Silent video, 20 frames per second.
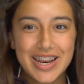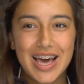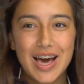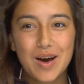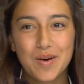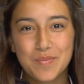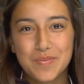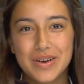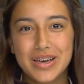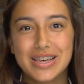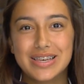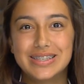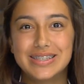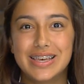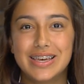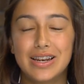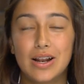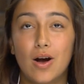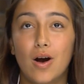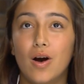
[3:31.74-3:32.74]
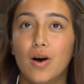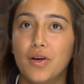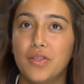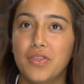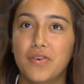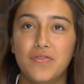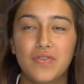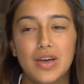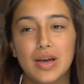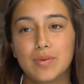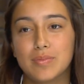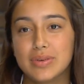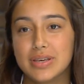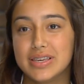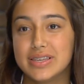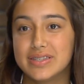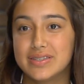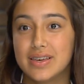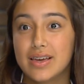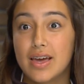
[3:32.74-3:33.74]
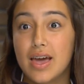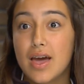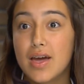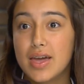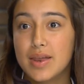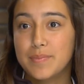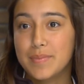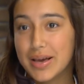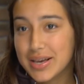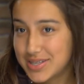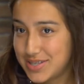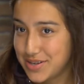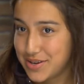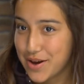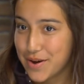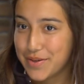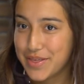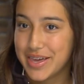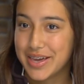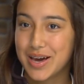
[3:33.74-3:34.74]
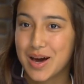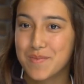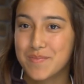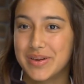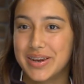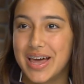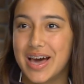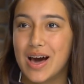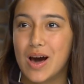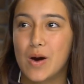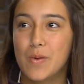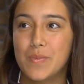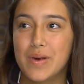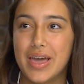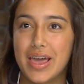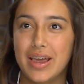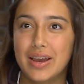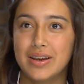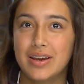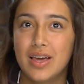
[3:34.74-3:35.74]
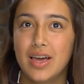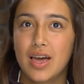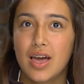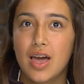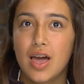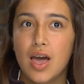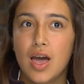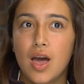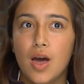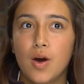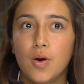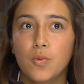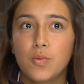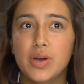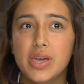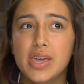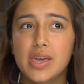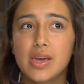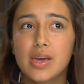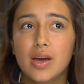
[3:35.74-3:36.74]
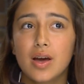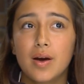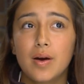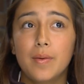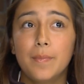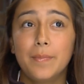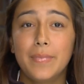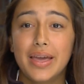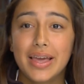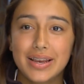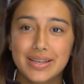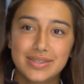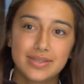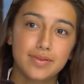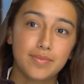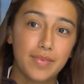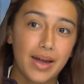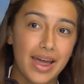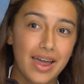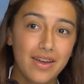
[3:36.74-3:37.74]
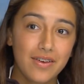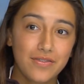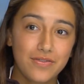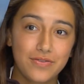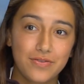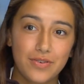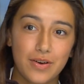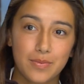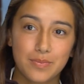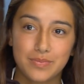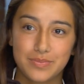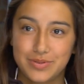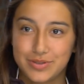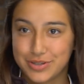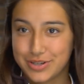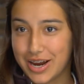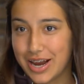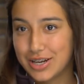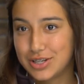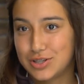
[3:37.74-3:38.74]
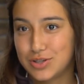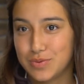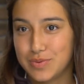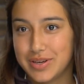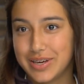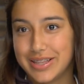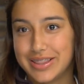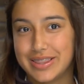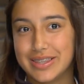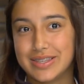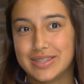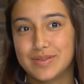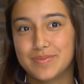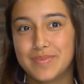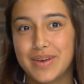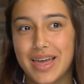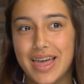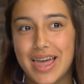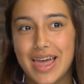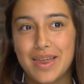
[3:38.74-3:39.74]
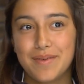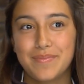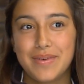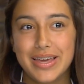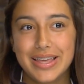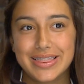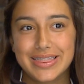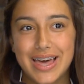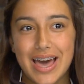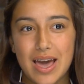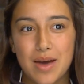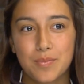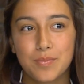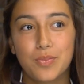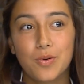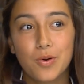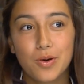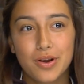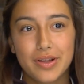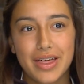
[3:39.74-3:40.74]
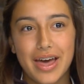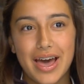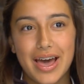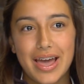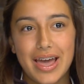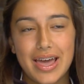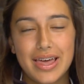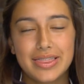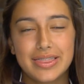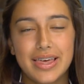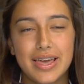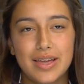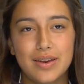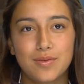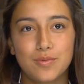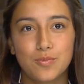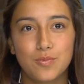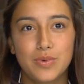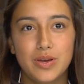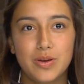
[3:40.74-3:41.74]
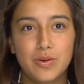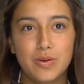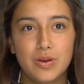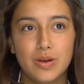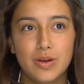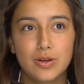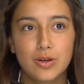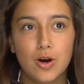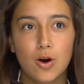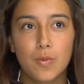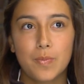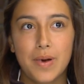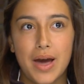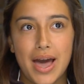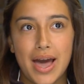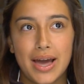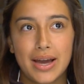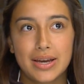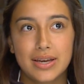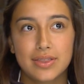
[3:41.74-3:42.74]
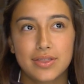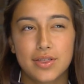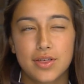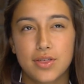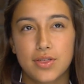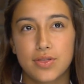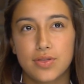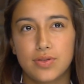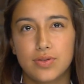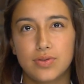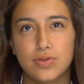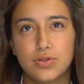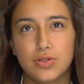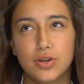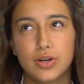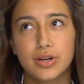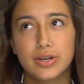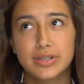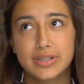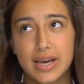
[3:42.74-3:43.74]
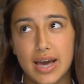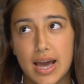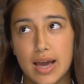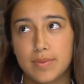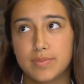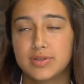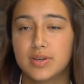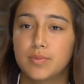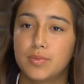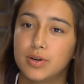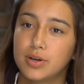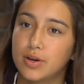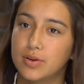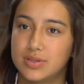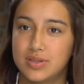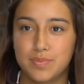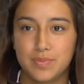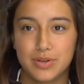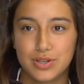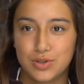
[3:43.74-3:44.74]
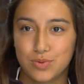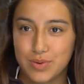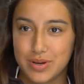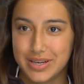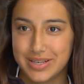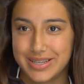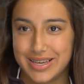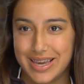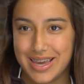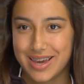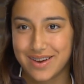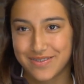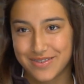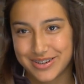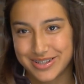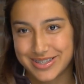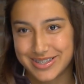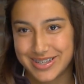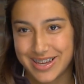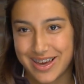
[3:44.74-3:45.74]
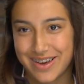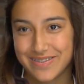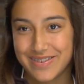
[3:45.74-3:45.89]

help us, and all the families in Mexico, they come and help. And we made cement from scratch, so we get the cement and make that and pour that, and then we go back the third time. Someone goes in between to hammer and stuff.